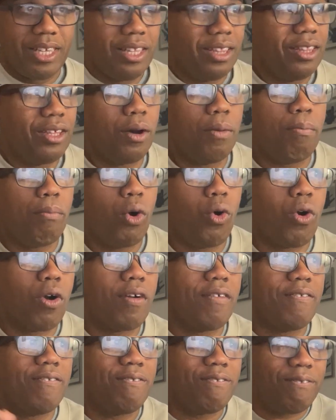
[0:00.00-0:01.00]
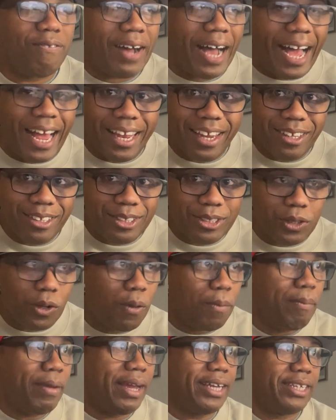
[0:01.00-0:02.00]
the more
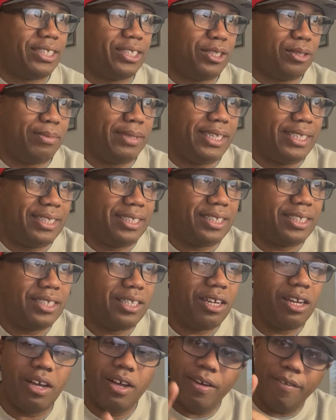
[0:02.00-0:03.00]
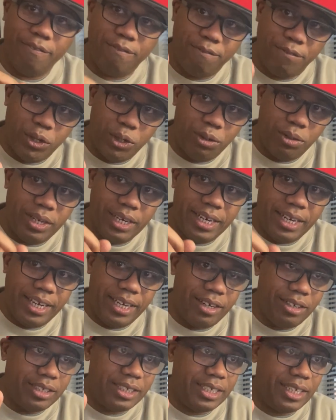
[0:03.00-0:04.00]
volatile measurements of food and
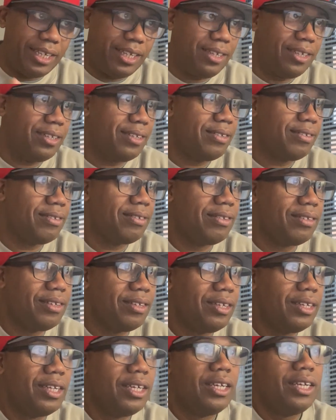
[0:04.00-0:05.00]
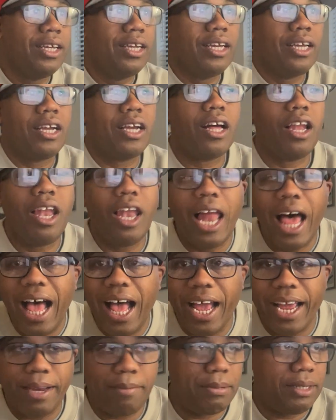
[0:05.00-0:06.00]
energy,
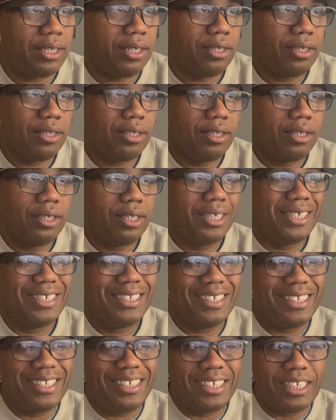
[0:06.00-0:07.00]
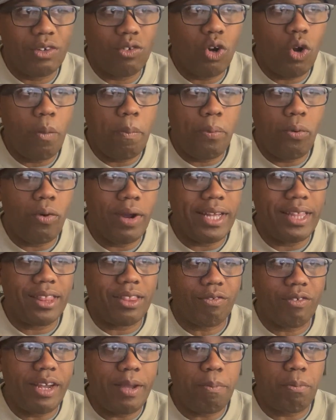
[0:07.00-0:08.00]
climbed
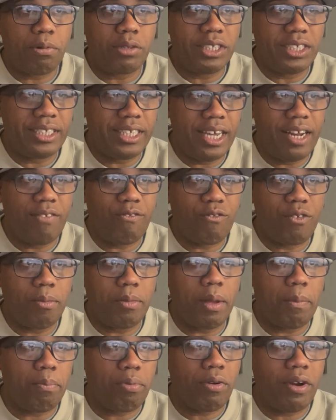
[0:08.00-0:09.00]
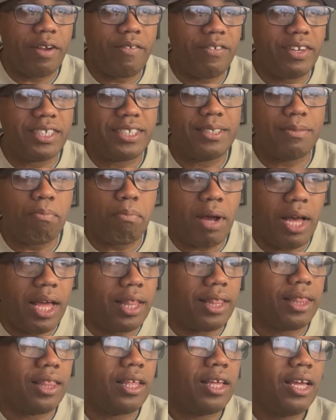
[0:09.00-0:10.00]
0.3% from the previous
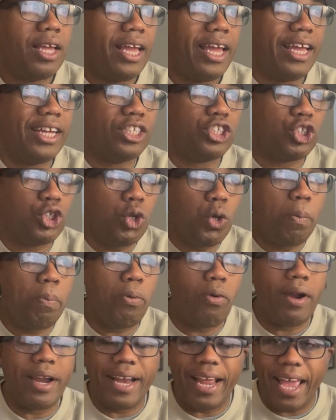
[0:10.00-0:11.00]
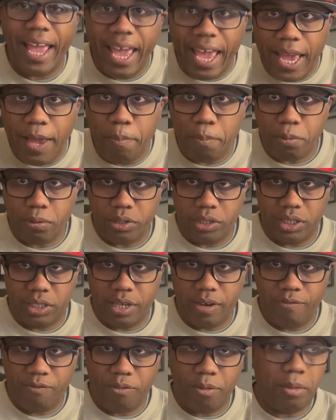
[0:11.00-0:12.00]
month and
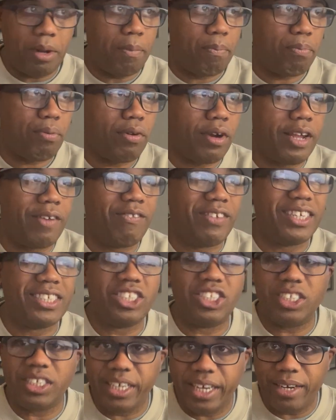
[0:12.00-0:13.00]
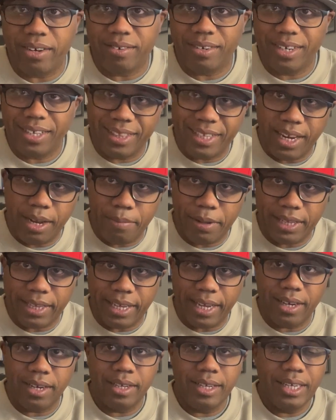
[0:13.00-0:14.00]
2.8% from the previous year. Now think about
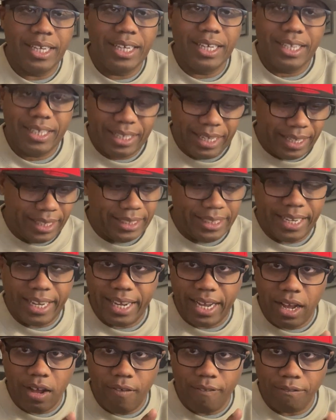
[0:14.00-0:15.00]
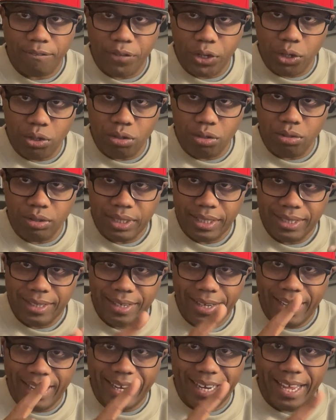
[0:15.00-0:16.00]
that. They take out food
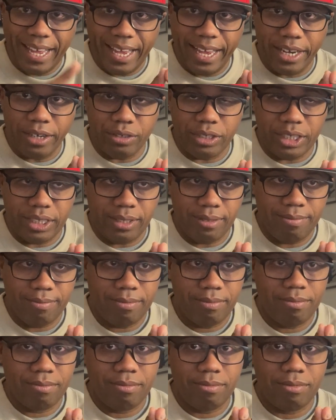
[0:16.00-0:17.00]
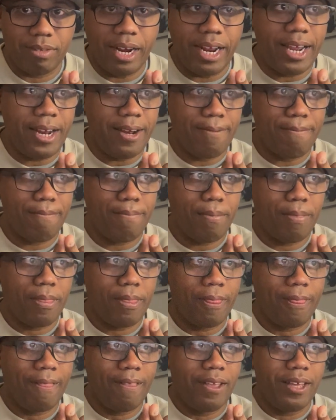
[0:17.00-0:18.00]
and energy, right?
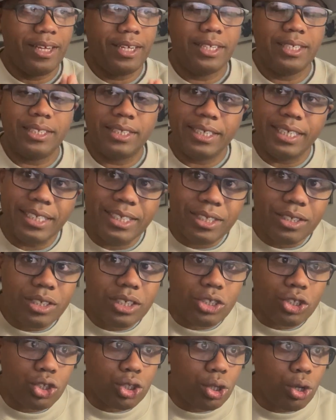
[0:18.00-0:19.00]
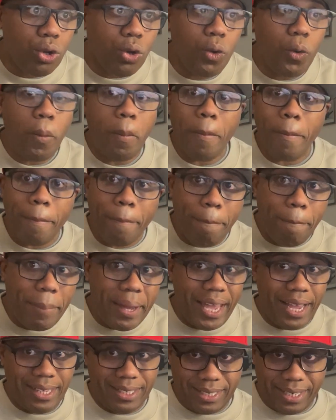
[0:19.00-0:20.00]
These are two
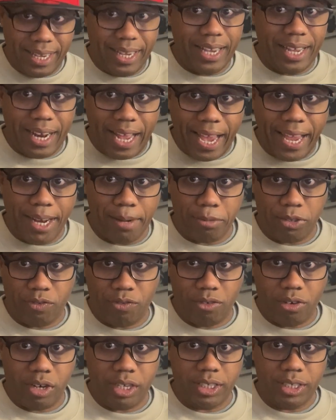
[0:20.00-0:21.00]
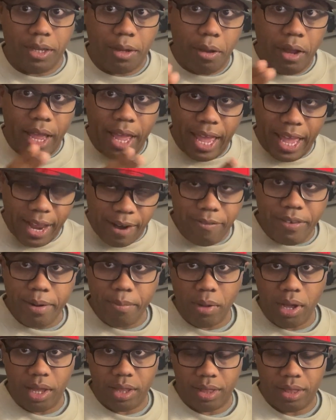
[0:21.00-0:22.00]
big ticket items for us every
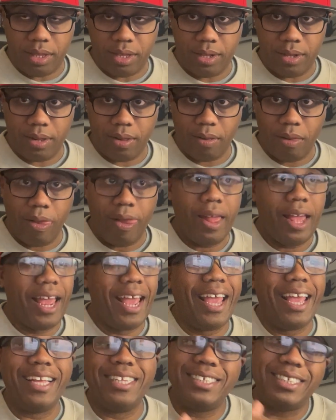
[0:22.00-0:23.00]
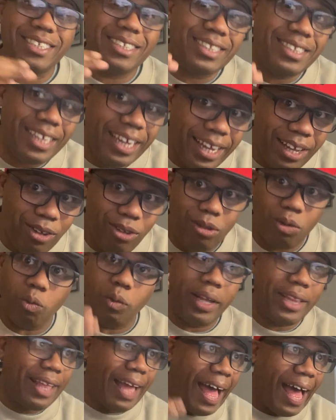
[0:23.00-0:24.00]
month. And still,
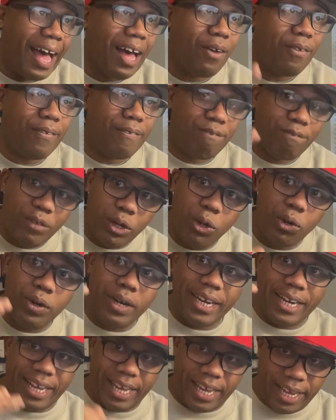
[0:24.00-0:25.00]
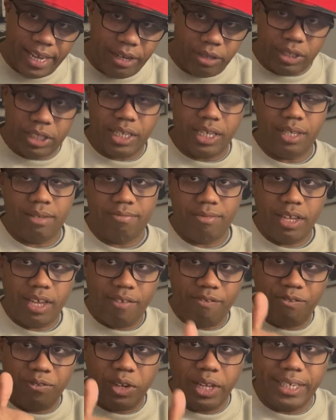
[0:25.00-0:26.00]
without food and energy,
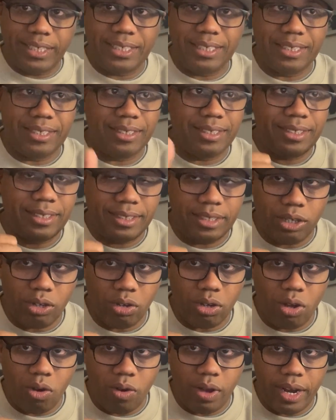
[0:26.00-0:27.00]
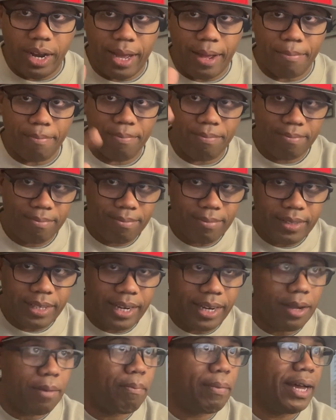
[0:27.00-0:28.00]
inflation's still going up.
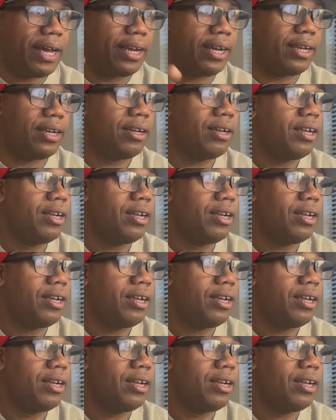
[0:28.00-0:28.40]
Think about it.